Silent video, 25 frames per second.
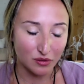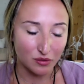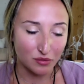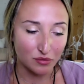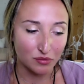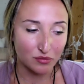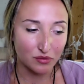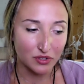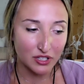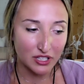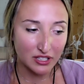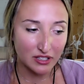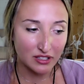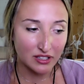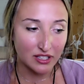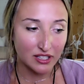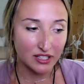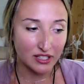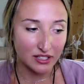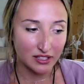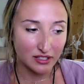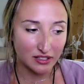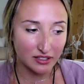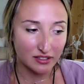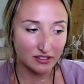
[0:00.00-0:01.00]

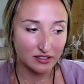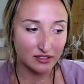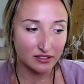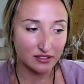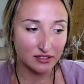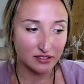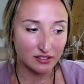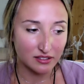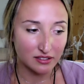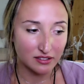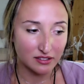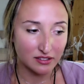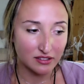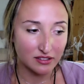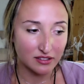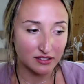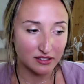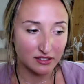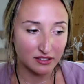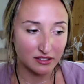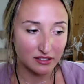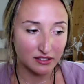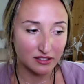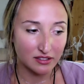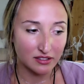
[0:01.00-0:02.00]
really
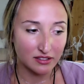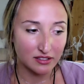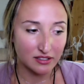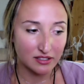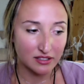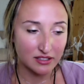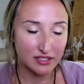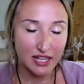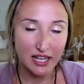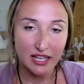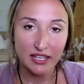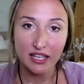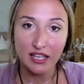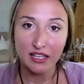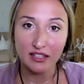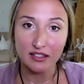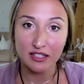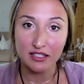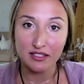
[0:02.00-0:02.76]
taking